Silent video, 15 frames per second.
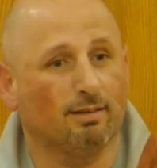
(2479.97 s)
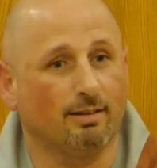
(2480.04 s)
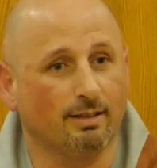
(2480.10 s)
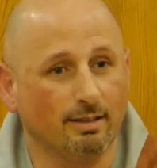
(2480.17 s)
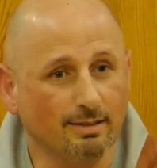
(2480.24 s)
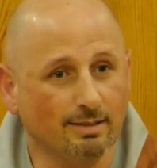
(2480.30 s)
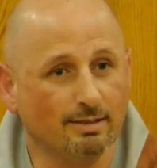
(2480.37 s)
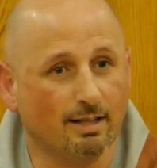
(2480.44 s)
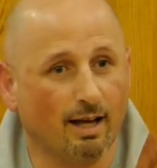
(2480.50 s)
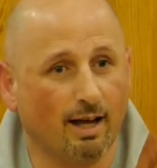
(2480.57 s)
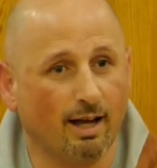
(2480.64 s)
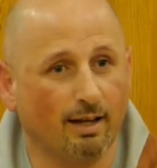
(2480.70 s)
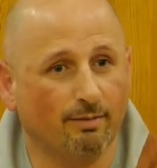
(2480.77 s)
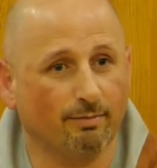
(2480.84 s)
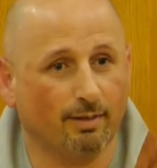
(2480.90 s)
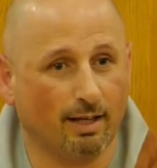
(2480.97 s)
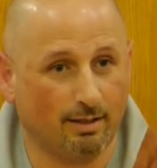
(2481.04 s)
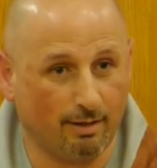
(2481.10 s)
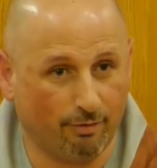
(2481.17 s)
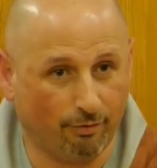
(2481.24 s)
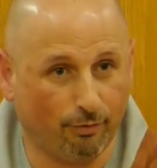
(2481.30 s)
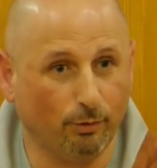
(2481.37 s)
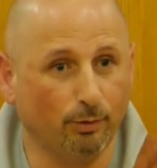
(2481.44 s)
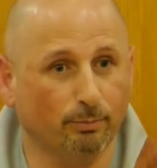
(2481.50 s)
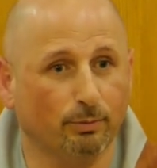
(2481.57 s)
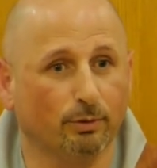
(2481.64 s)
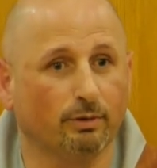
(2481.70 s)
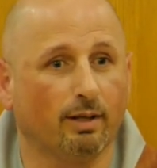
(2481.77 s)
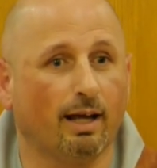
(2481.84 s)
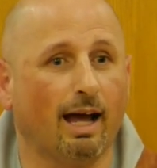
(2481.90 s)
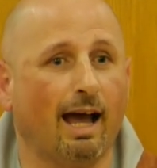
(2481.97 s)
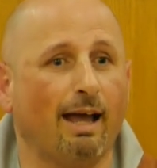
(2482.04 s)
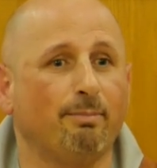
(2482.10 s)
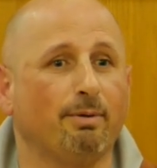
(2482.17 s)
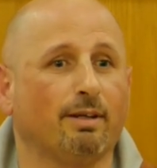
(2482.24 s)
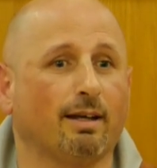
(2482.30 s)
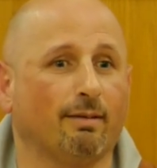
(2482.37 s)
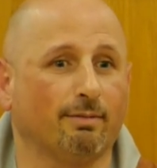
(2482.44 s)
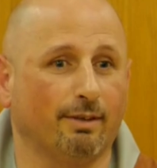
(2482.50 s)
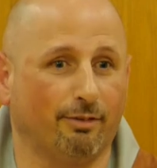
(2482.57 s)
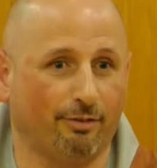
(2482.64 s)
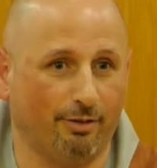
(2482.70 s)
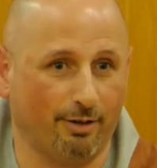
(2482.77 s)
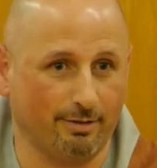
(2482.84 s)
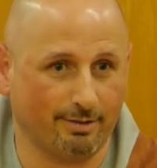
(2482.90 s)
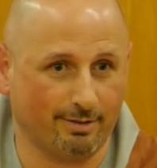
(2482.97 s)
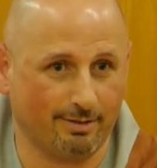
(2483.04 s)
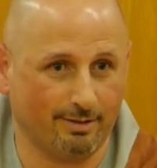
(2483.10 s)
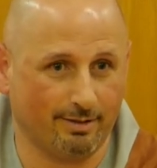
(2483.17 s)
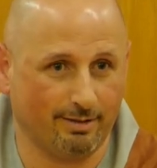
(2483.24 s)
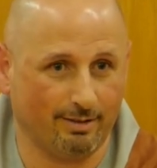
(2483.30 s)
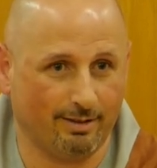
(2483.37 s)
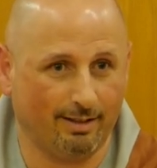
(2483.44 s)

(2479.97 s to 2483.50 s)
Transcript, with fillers: This time at the full moon, I become the first.